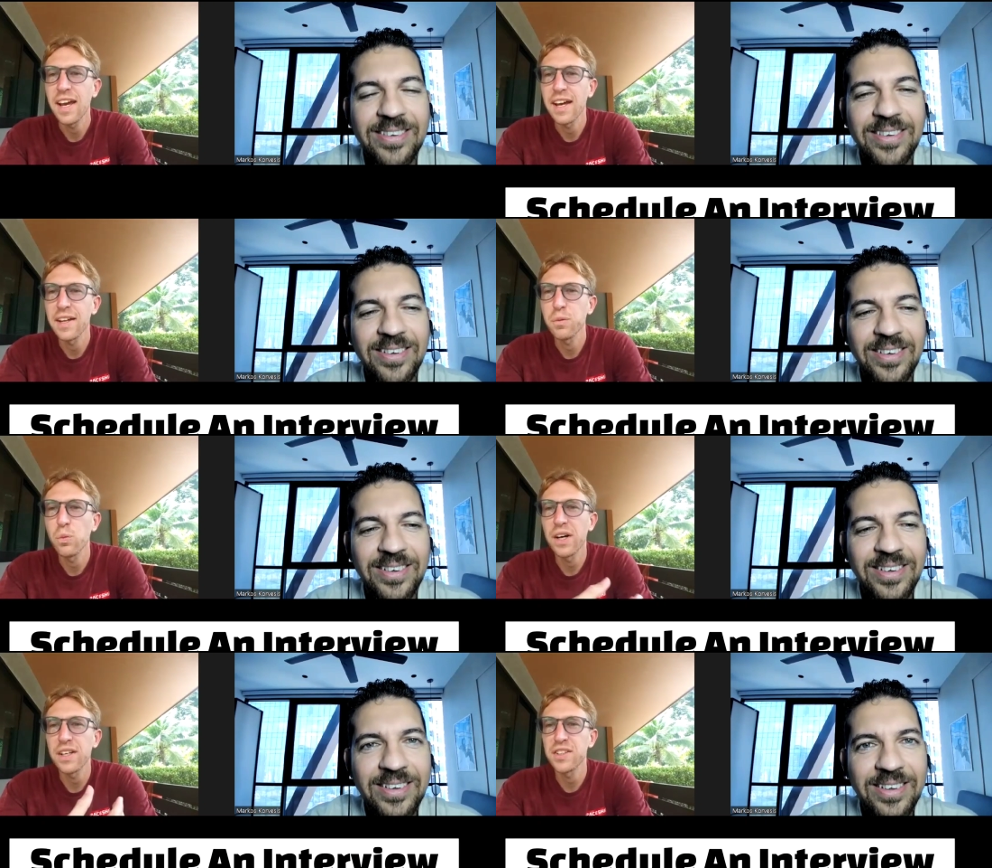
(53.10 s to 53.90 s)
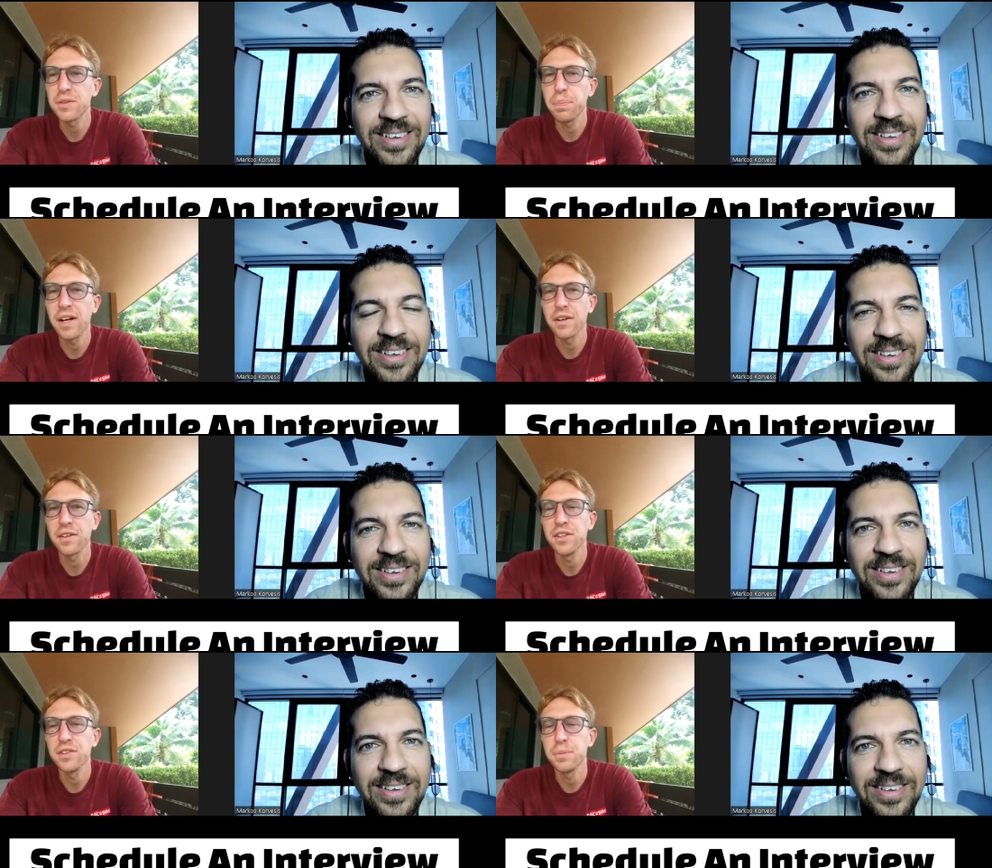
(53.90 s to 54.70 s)
Speaker 1: and what
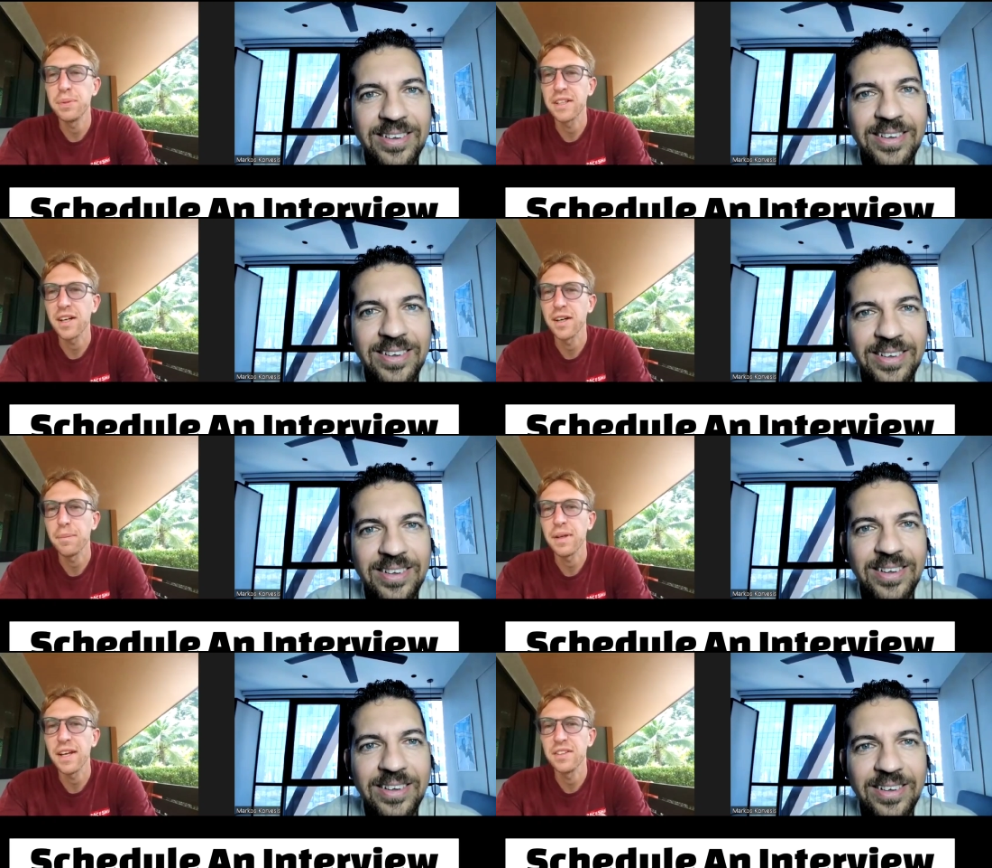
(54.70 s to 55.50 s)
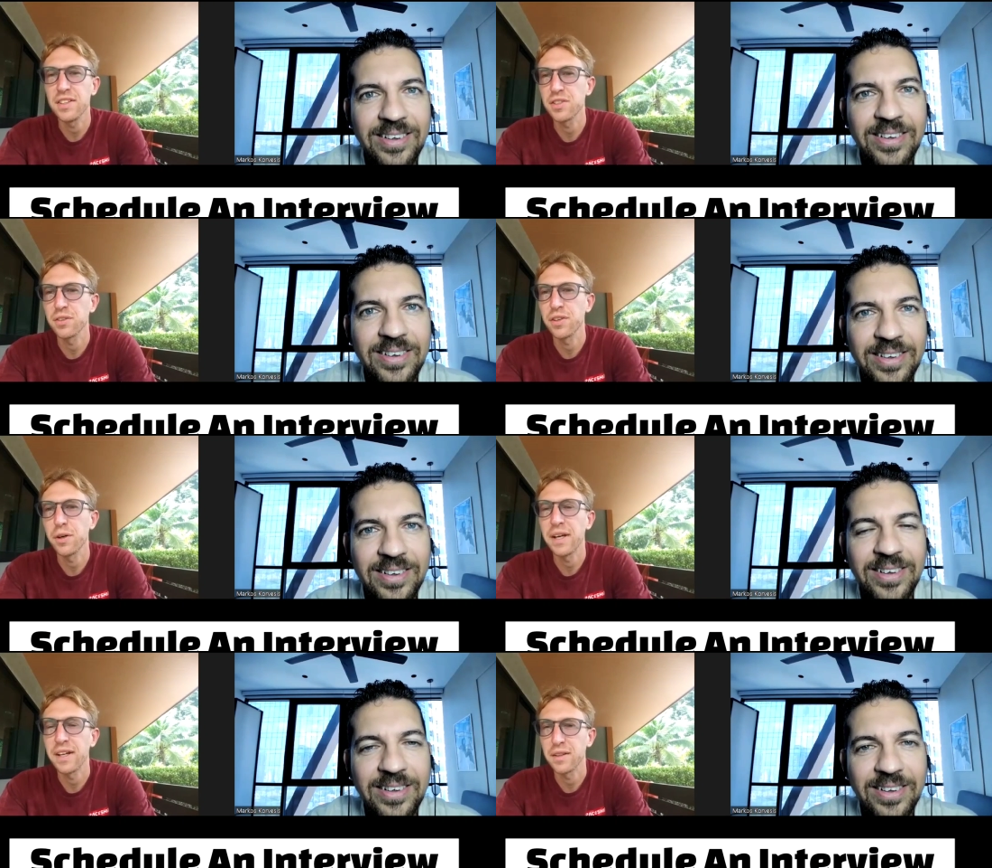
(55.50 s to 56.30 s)
inspired you to become a digital
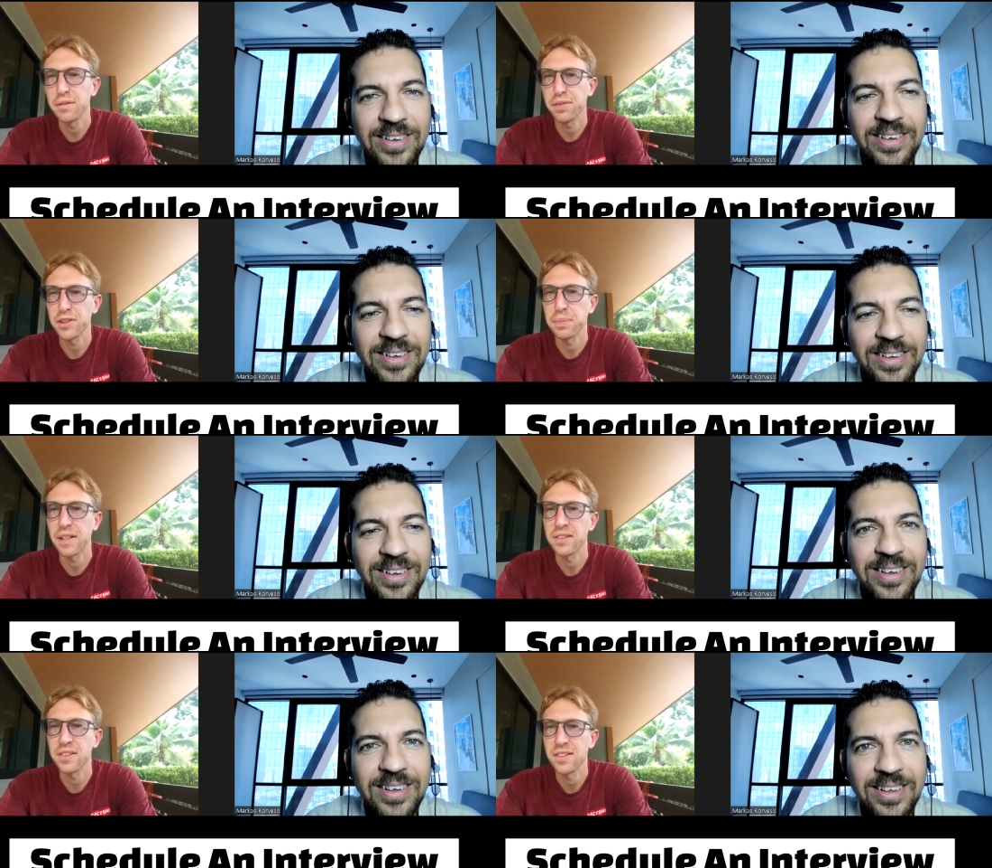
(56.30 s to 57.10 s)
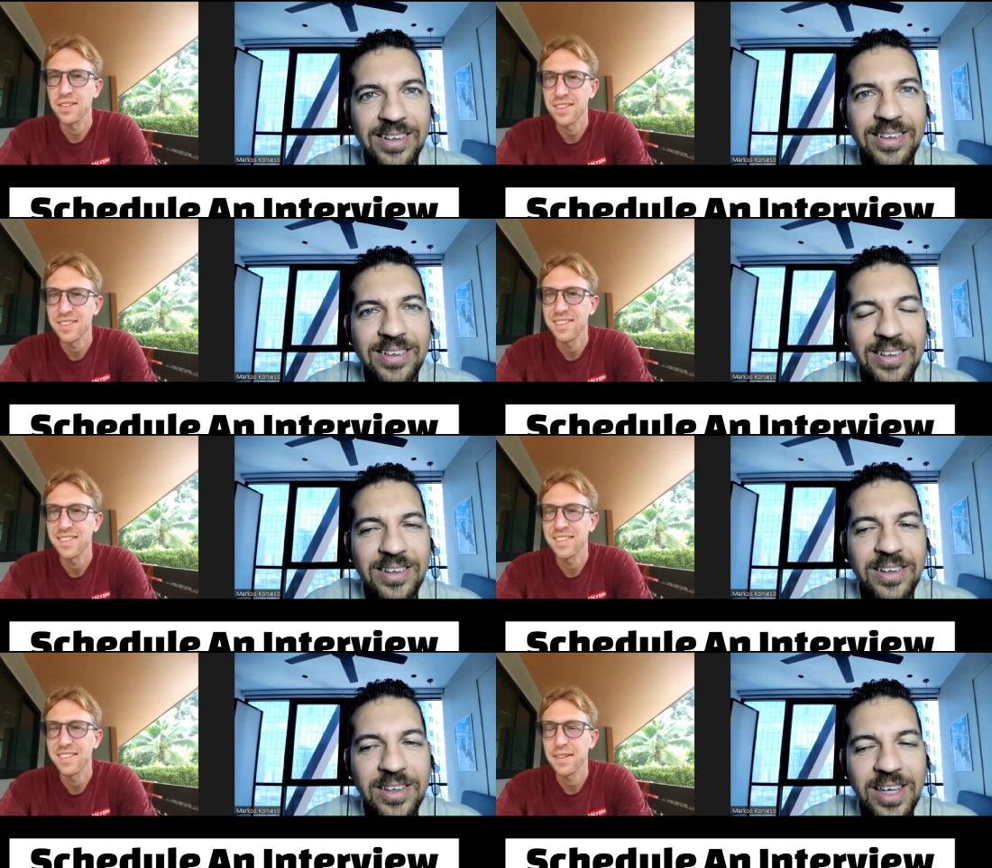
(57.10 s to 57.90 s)
nomad in the first place.
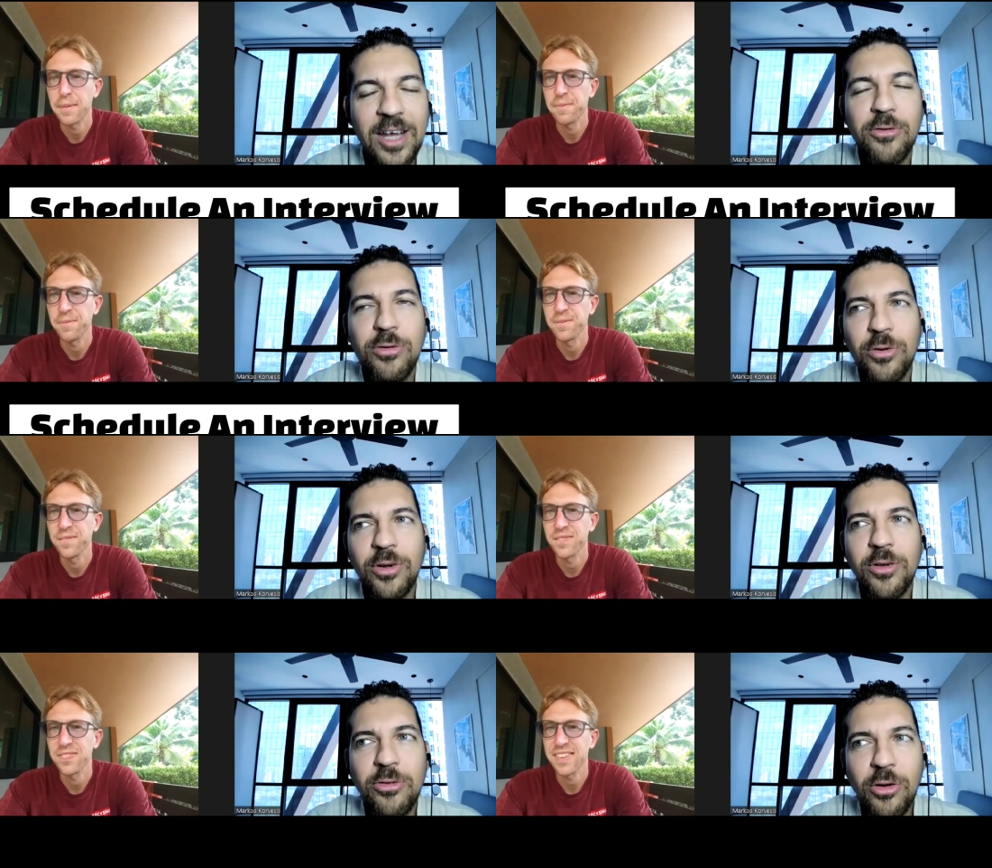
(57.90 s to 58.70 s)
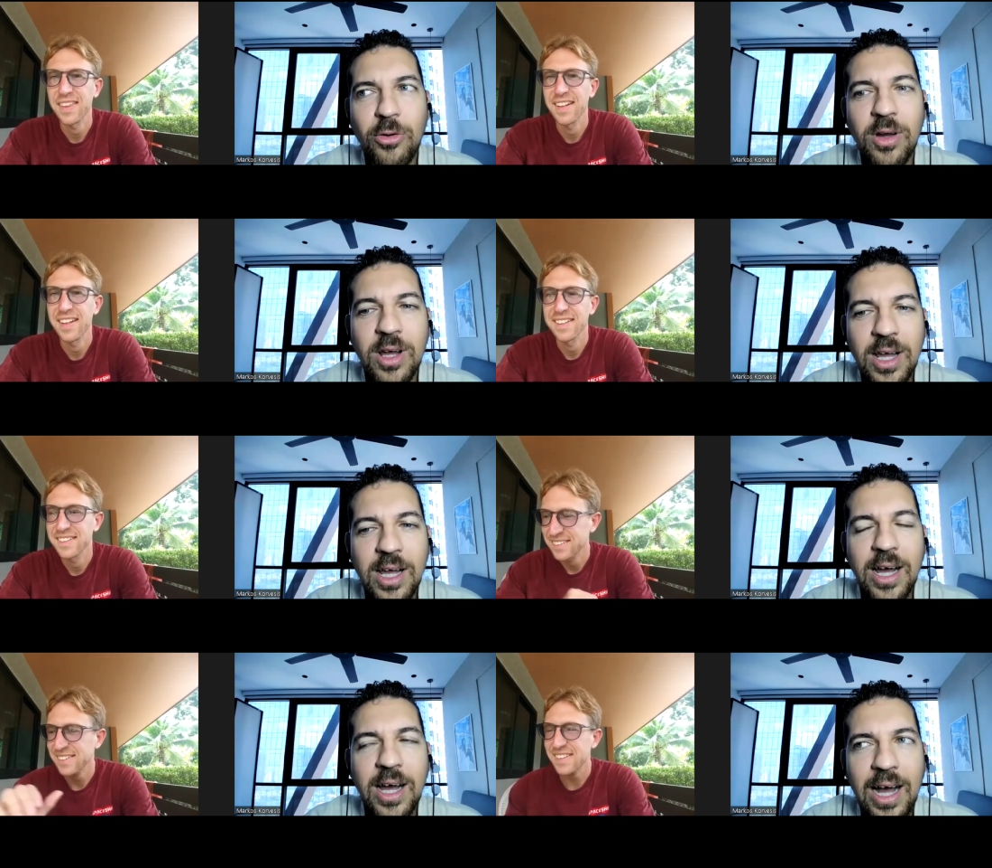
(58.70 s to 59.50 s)
Speaker 2: Yeah, sure. So
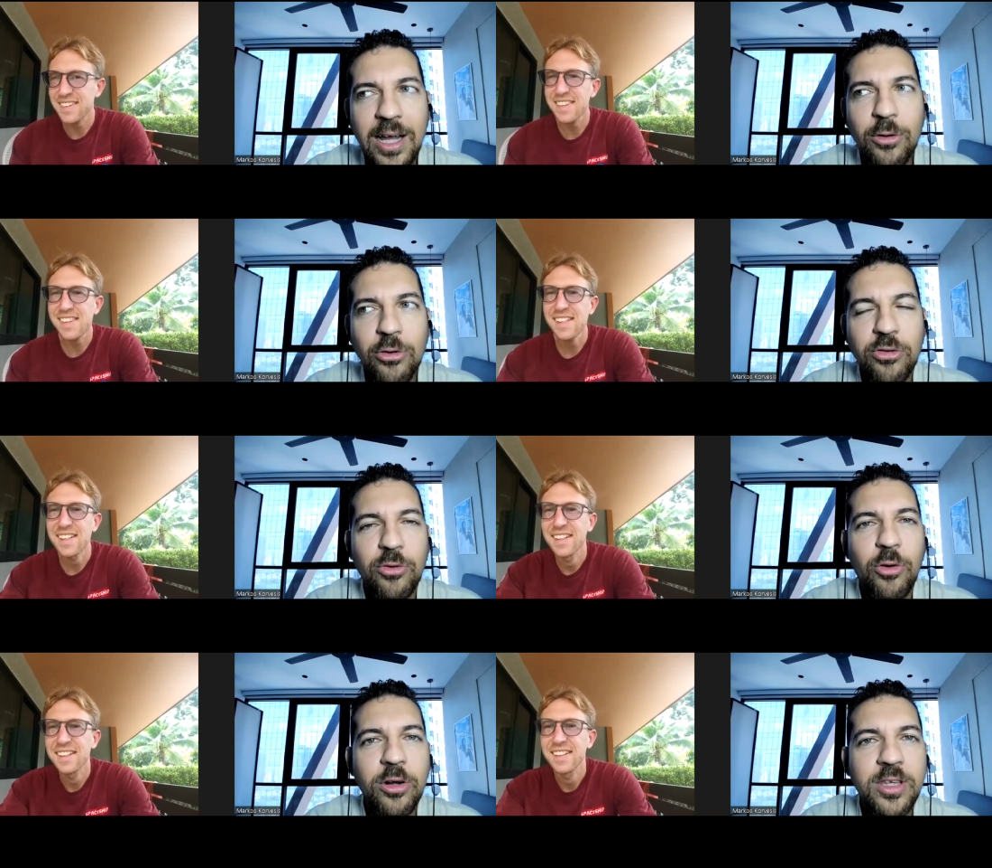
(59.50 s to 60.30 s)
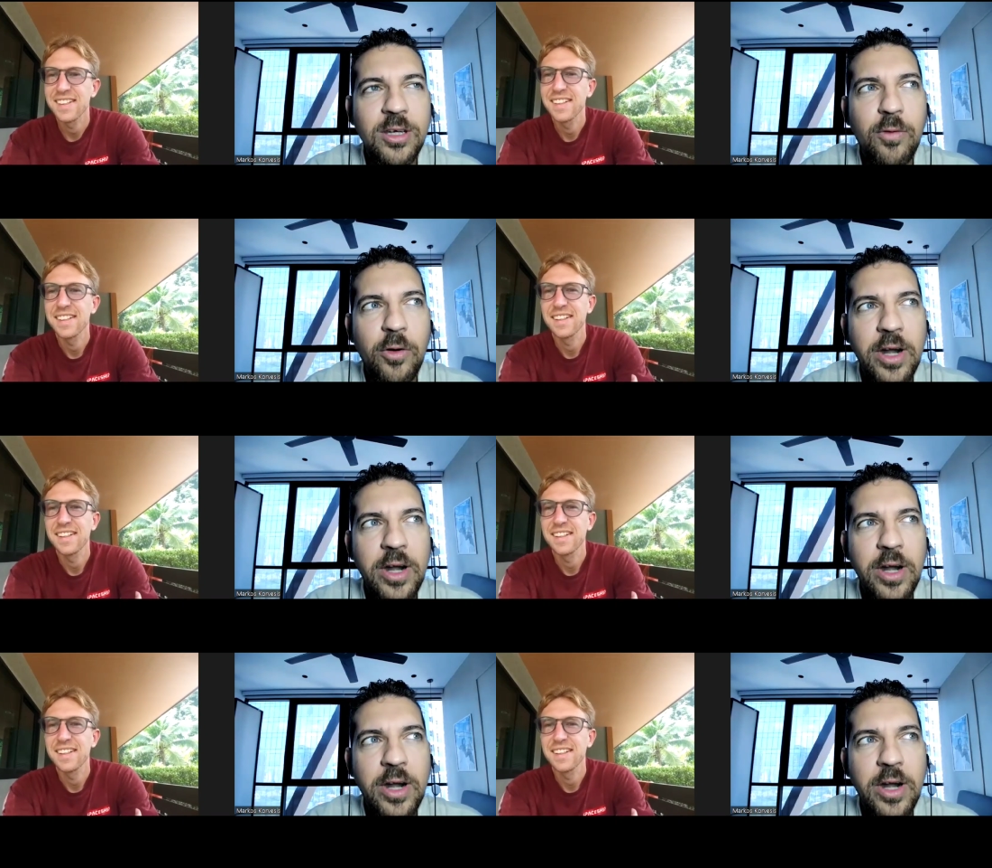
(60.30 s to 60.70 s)
I was working